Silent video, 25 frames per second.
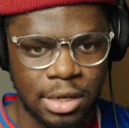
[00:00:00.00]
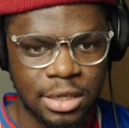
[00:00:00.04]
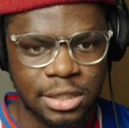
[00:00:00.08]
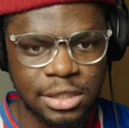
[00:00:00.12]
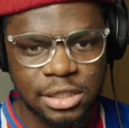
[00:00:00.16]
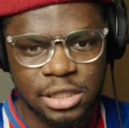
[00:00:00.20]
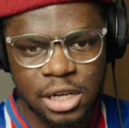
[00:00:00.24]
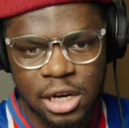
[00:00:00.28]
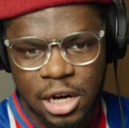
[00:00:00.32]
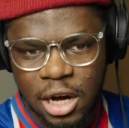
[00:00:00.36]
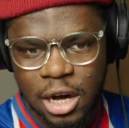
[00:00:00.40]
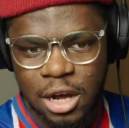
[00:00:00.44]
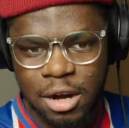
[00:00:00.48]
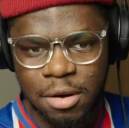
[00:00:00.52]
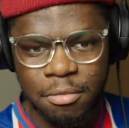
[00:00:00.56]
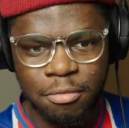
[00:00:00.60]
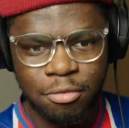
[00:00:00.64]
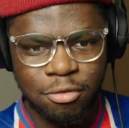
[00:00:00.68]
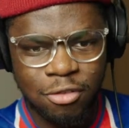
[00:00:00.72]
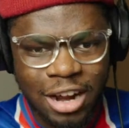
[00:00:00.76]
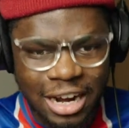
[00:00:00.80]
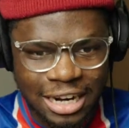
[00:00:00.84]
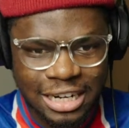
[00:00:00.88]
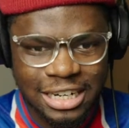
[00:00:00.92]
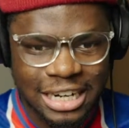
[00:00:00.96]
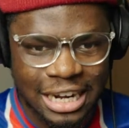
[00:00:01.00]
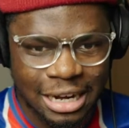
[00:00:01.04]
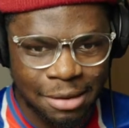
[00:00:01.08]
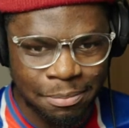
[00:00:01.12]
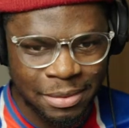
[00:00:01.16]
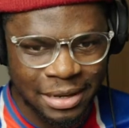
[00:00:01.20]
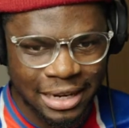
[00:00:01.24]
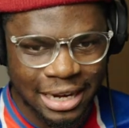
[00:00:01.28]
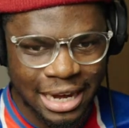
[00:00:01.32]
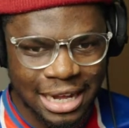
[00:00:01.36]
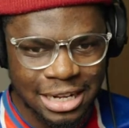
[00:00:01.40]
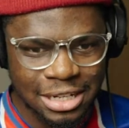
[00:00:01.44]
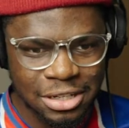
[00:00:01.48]
Well done. Voilà,
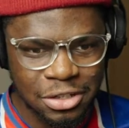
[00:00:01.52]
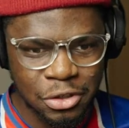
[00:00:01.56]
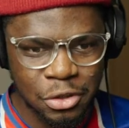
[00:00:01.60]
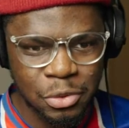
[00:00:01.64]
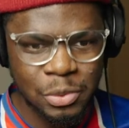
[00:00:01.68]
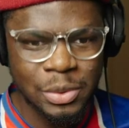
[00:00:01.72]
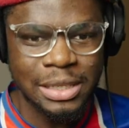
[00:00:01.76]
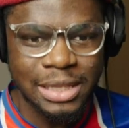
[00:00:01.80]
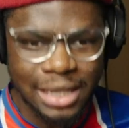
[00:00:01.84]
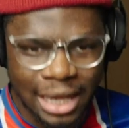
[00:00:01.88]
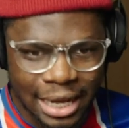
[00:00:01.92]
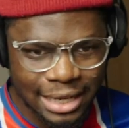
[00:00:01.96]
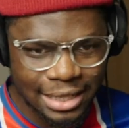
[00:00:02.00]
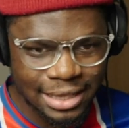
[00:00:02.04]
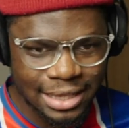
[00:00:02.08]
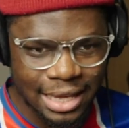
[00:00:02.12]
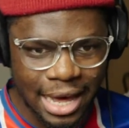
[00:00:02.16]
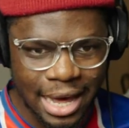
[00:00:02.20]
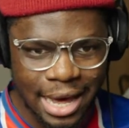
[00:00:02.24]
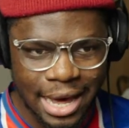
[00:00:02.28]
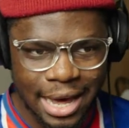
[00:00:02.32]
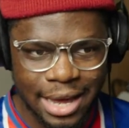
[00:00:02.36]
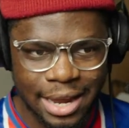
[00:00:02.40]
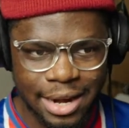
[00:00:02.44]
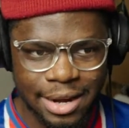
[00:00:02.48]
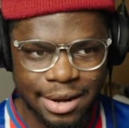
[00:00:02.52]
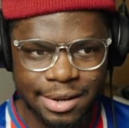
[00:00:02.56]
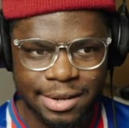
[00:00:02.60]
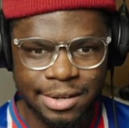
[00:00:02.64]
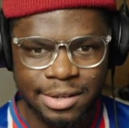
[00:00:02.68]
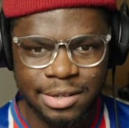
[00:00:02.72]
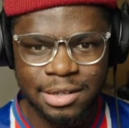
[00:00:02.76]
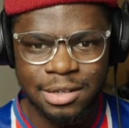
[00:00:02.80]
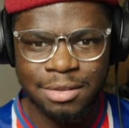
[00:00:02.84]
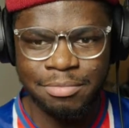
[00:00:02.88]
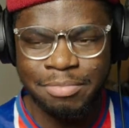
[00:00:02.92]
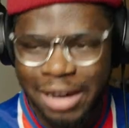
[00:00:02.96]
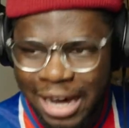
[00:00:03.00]
Beraldo. We like that.
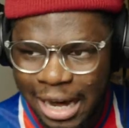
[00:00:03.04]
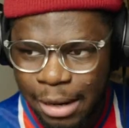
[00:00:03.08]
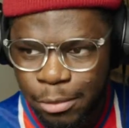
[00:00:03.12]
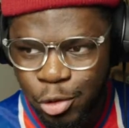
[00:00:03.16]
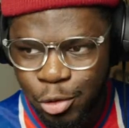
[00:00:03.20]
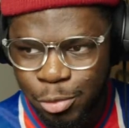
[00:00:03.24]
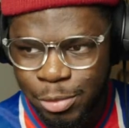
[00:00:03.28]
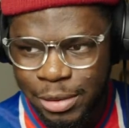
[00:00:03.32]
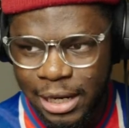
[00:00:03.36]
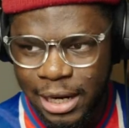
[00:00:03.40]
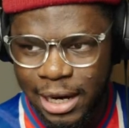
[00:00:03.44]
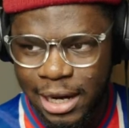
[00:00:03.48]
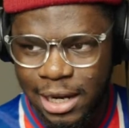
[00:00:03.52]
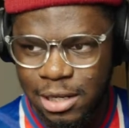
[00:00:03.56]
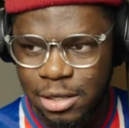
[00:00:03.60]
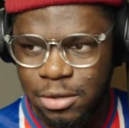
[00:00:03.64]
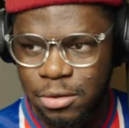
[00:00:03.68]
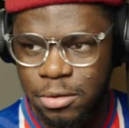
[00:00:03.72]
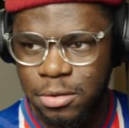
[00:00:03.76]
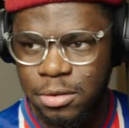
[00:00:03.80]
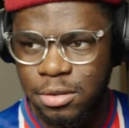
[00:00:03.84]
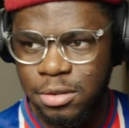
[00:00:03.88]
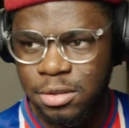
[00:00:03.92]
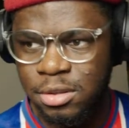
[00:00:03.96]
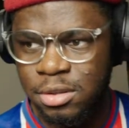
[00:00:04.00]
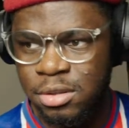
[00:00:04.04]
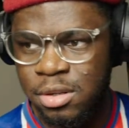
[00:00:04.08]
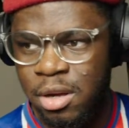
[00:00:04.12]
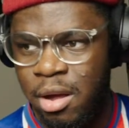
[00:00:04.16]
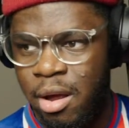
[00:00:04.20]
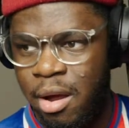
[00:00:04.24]
Vamos, Beraldo.